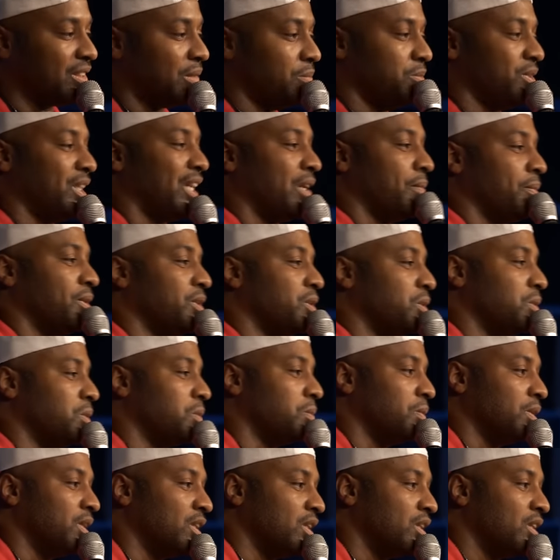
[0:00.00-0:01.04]
something you got to be cool
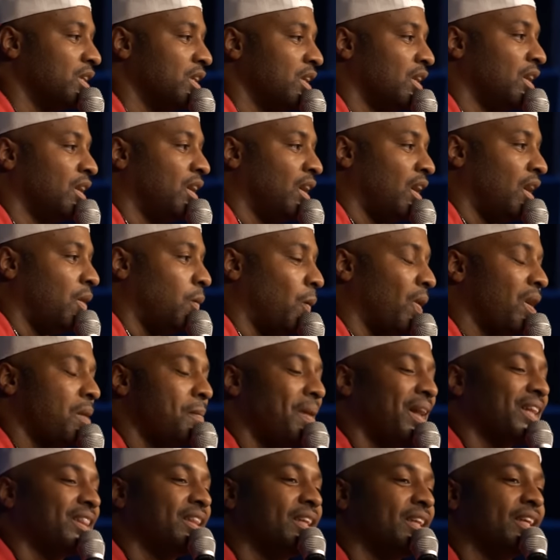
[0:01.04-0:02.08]
with. One of
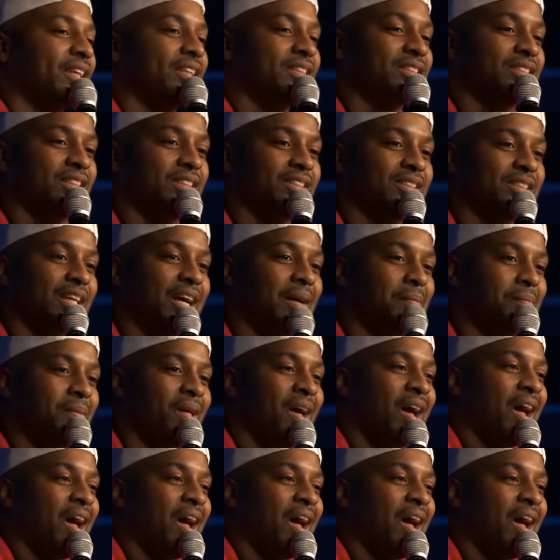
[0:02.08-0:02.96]
my things is I'm